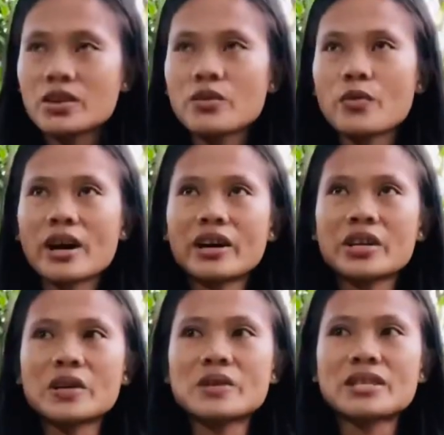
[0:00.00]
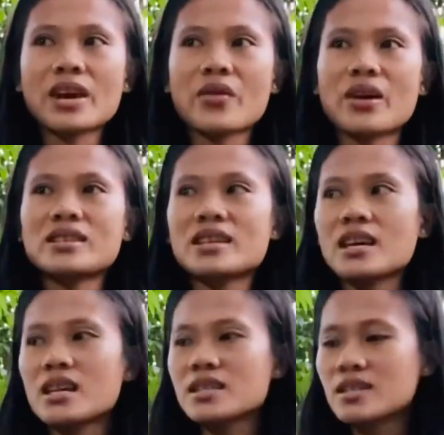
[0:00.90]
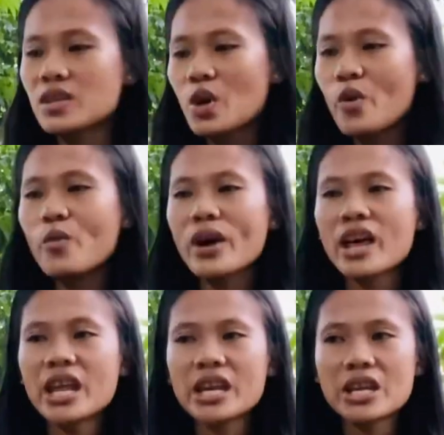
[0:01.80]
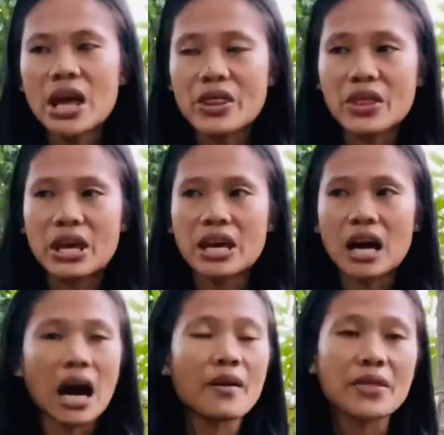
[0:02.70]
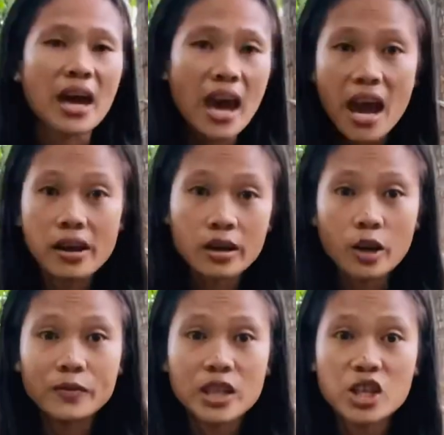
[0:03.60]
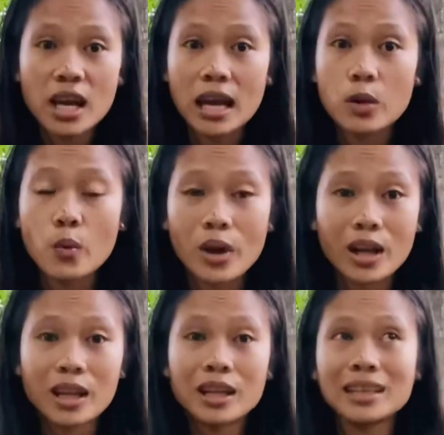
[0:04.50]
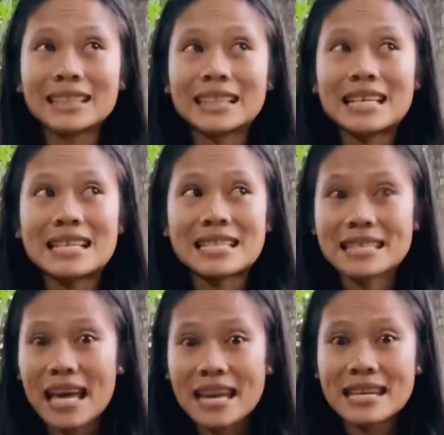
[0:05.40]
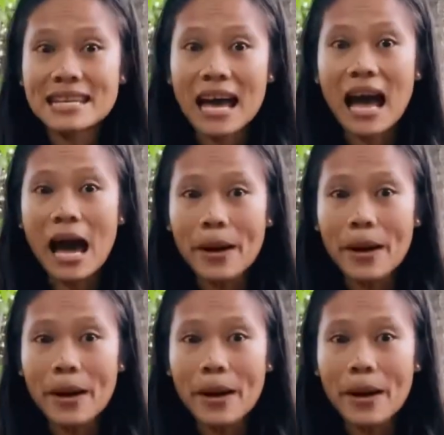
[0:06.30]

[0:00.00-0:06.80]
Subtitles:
we are using this is when the hair of the chicken will stand up.